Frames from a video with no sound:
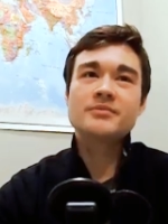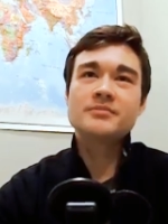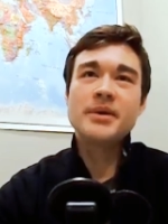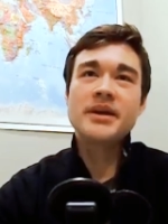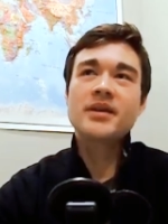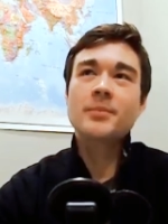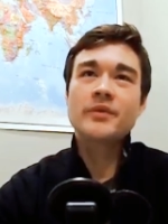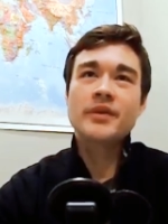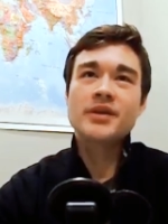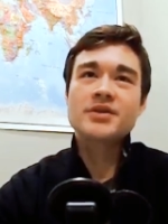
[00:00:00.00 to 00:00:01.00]
meet up
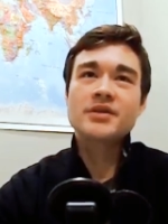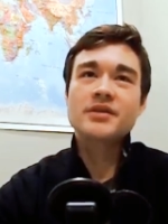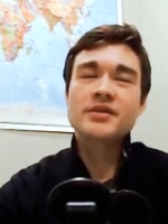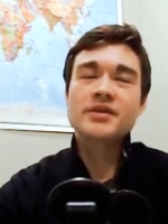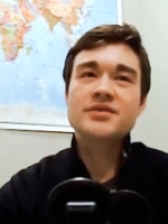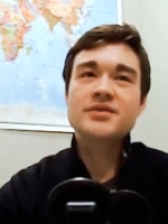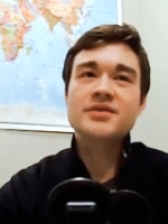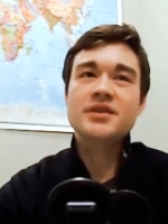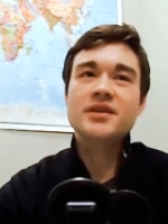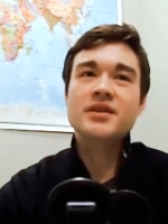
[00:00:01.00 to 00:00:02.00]
with each other because,
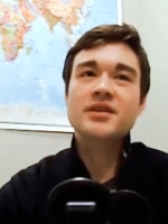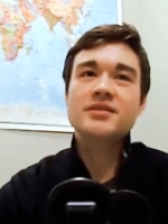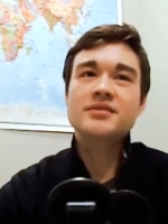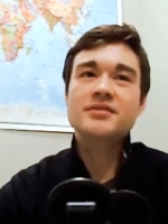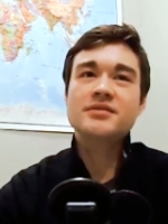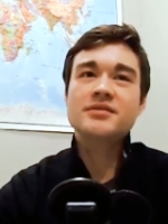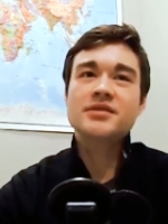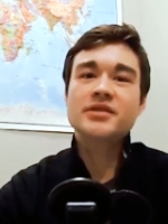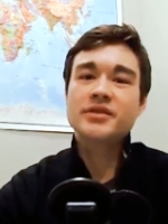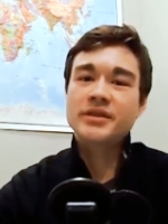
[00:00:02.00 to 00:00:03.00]
uh,
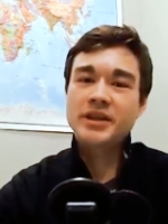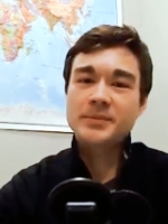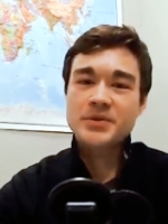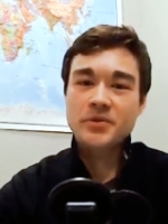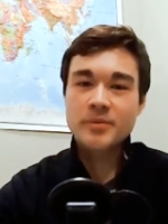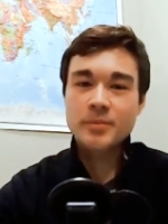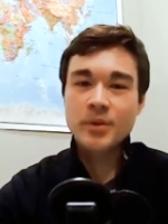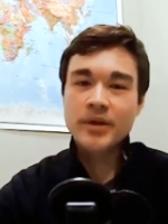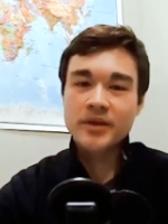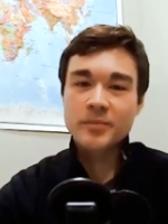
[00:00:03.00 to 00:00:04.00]
you know, the team's all
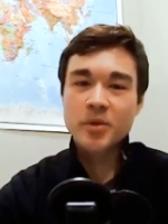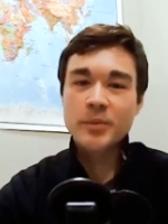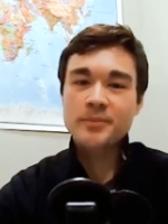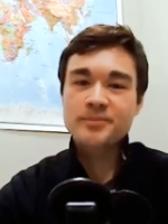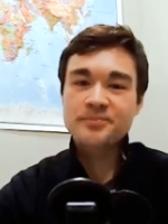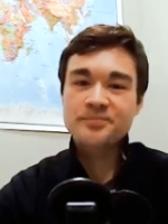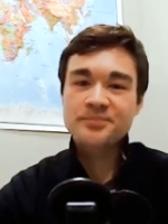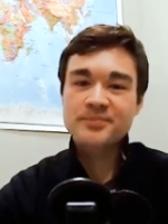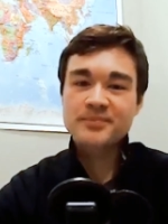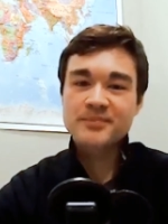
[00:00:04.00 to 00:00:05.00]
remote at the moment.
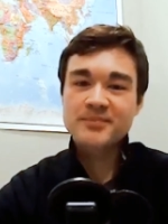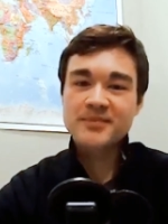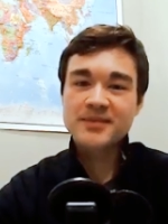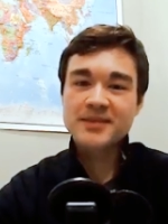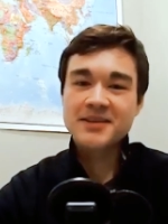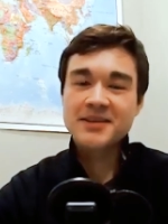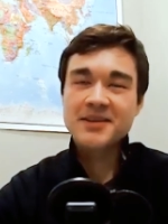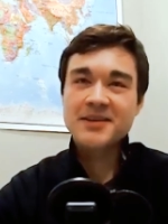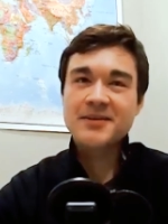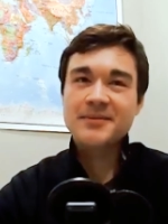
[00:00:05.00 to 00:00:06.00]

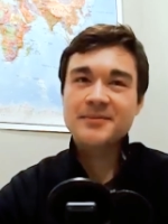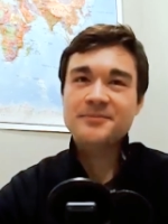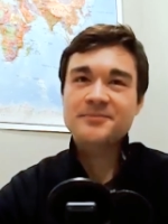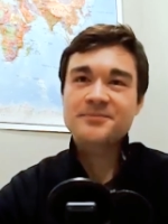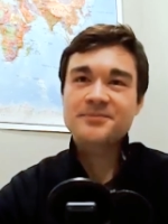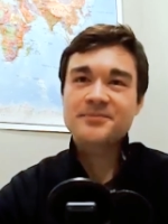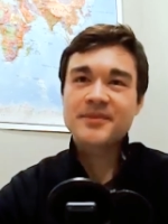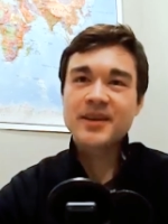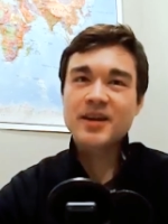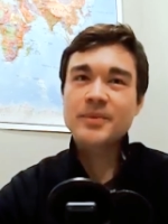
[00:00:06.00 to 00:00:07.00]
Um,
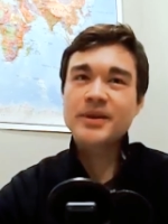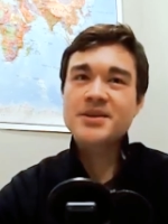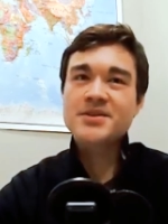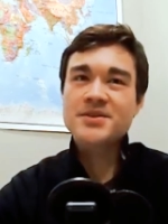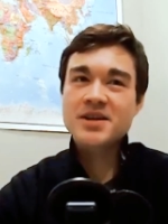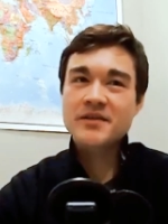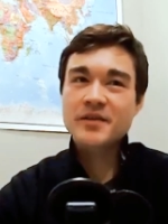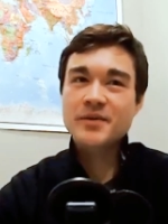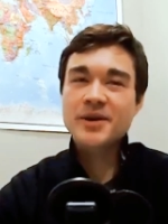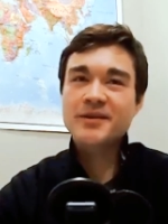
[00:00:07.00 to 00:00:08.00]
yeah, it'd be nice to see
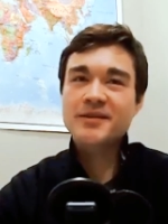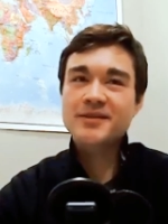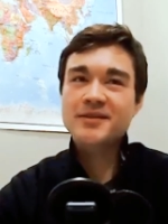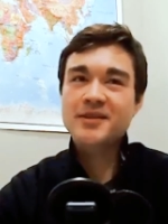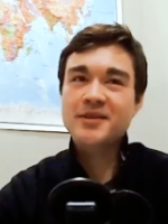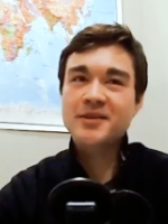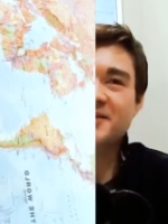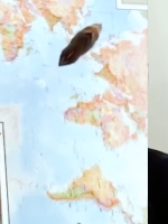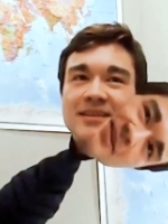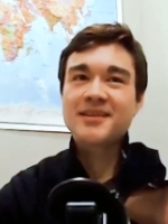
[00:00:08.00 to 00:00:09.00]
everyone, you know.
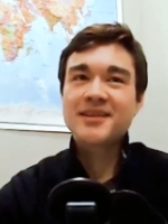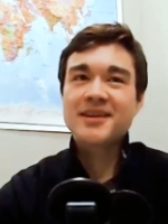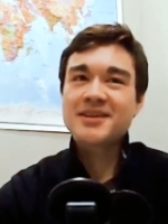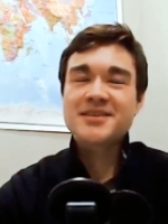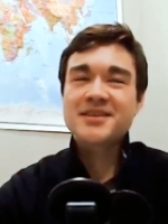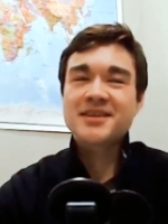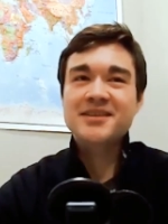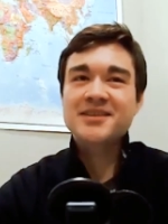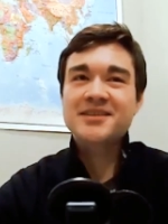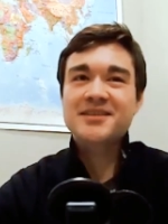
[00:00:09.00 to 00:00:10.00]
Yeah, I just
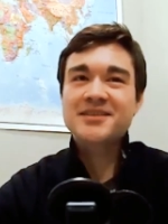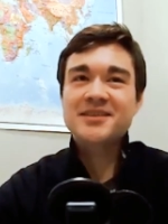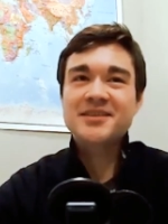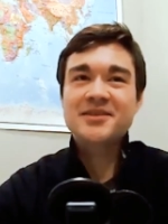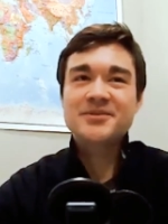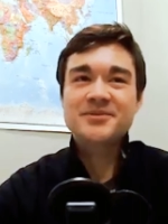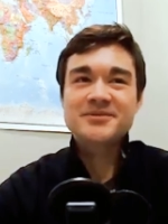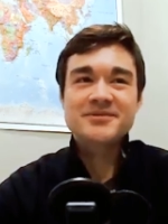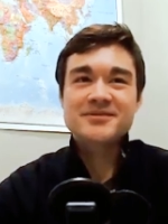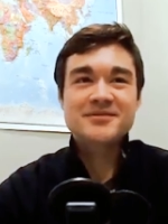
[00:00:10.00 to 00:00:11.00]
think, you know,
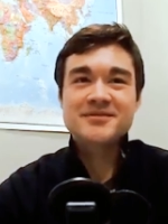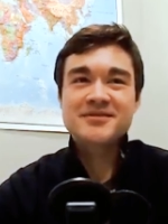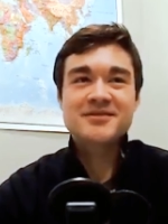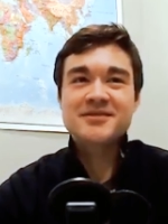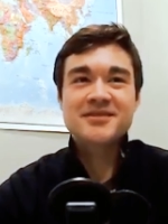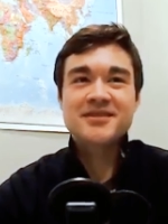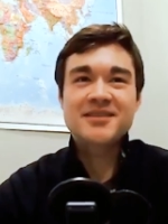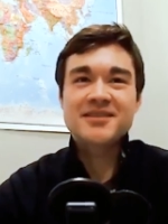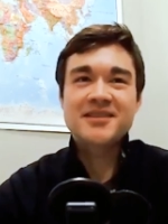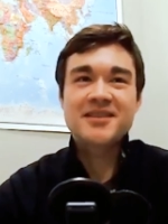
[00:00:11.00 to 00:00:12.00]

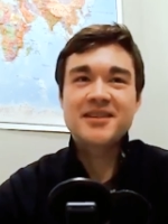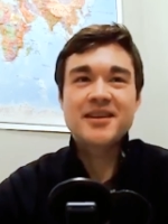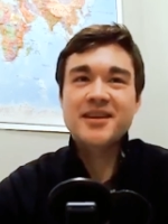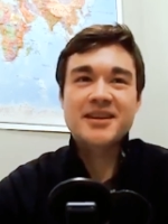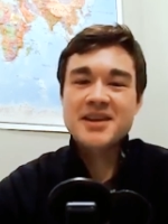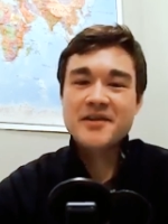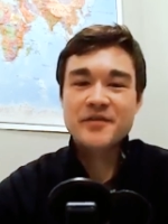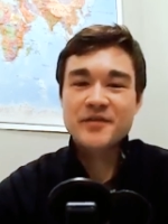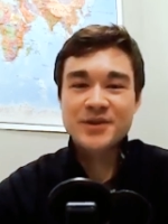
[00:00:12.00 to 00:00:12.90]
yeah, I guess have a few